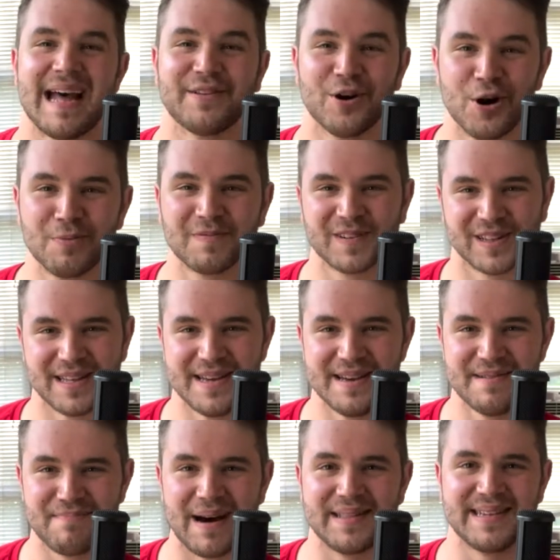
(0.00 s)
and
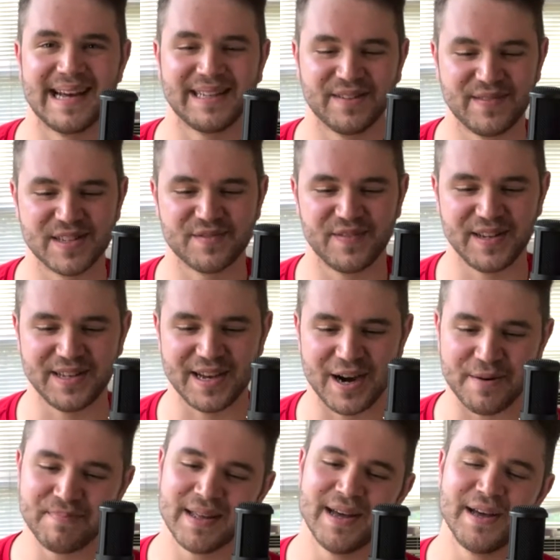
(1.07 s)
hopefully by the end of this
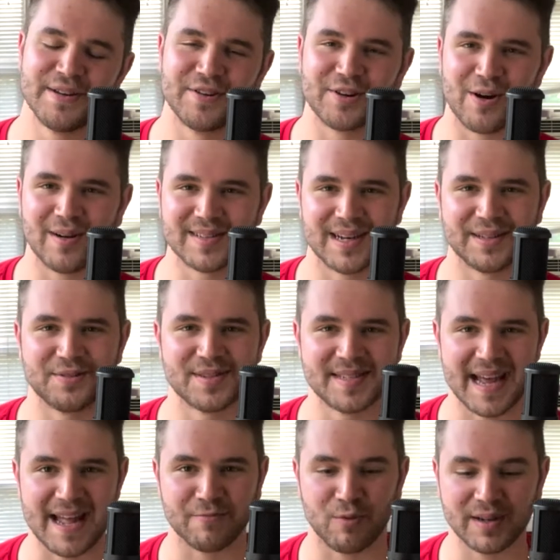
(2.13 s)
video, you're going to
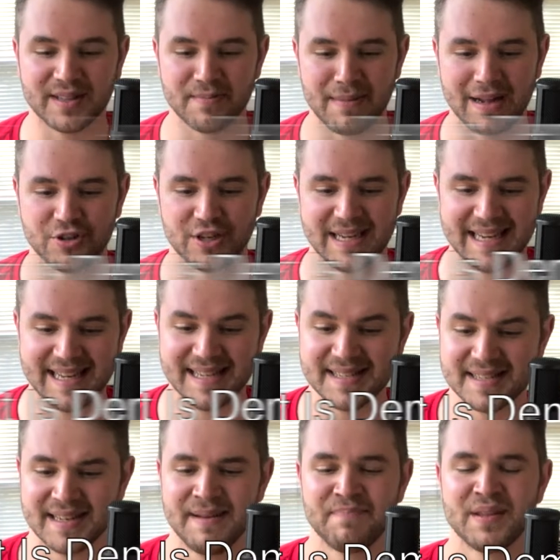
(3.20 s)
understand what dementia
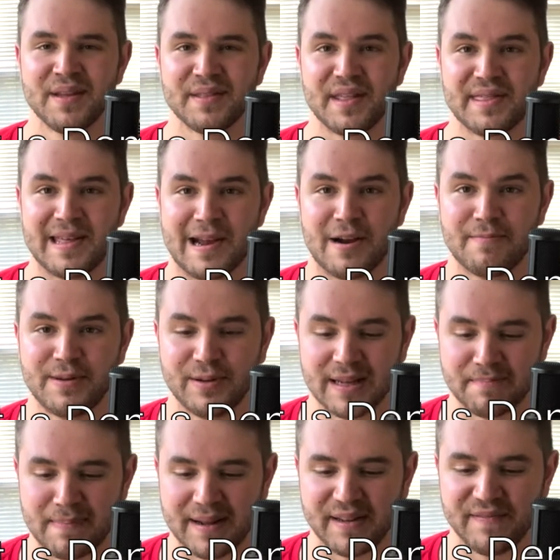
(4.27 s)
is, the
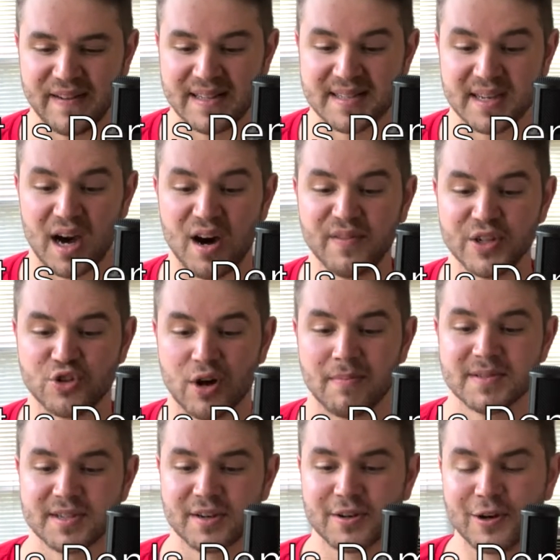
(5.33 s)
therapeutic benefits of a
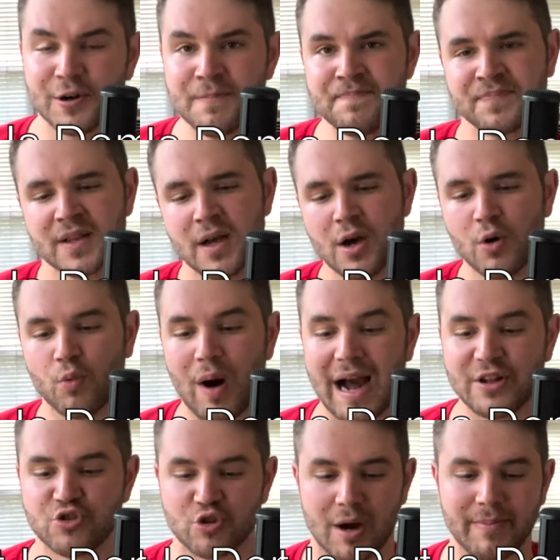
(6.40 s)
drum circle,
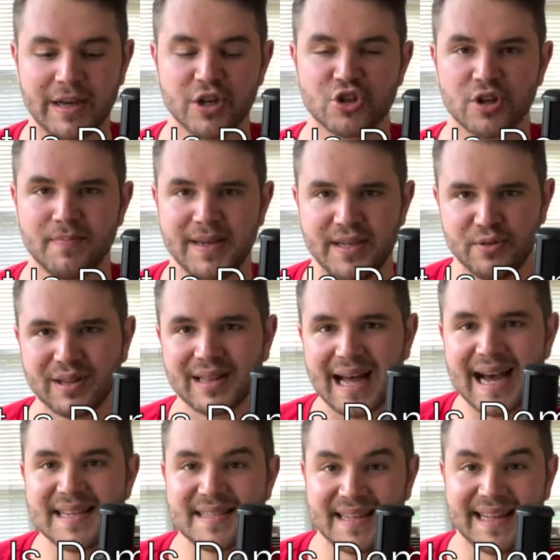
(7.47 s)
why drumming should be
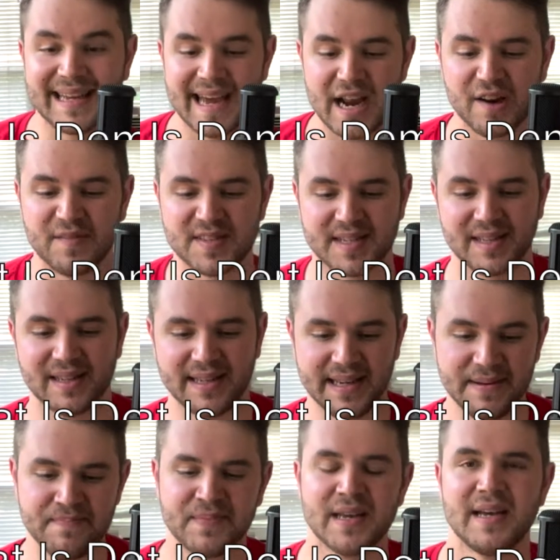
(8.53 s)
utilized in a care
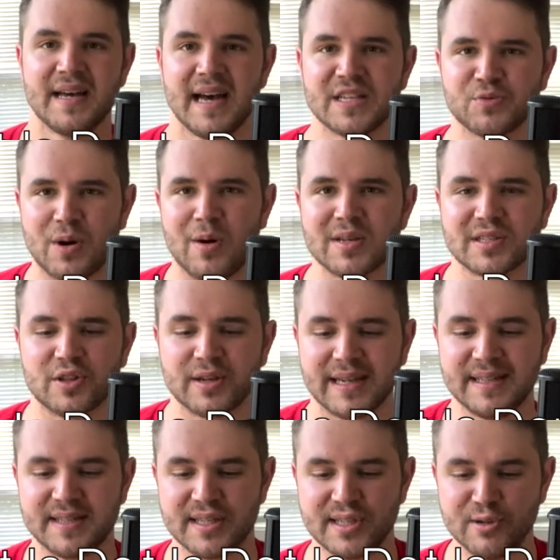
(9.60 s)
facility, as well as look
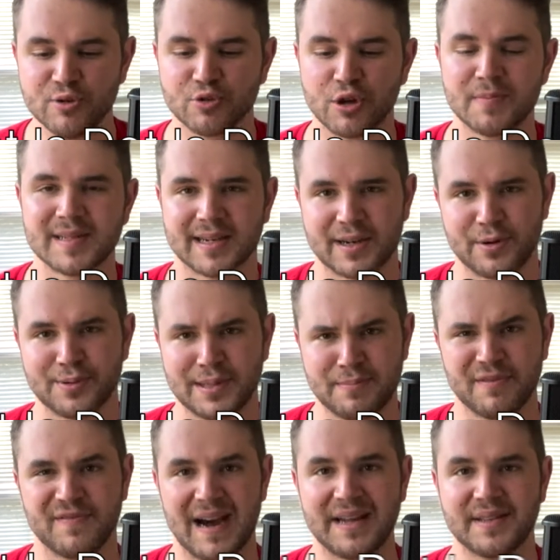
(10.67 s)
into two groups that currently
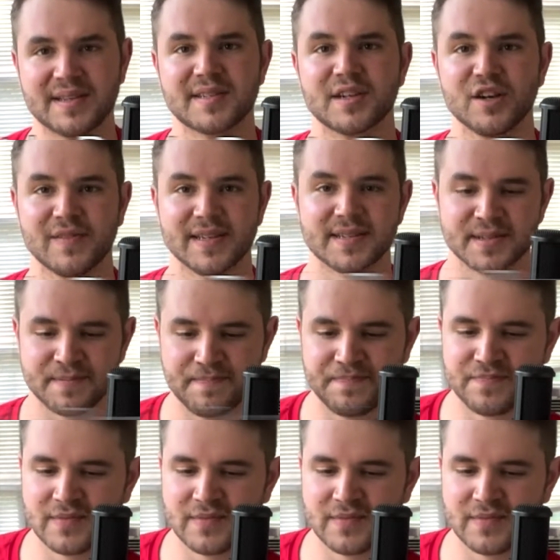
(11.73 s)
provide this service.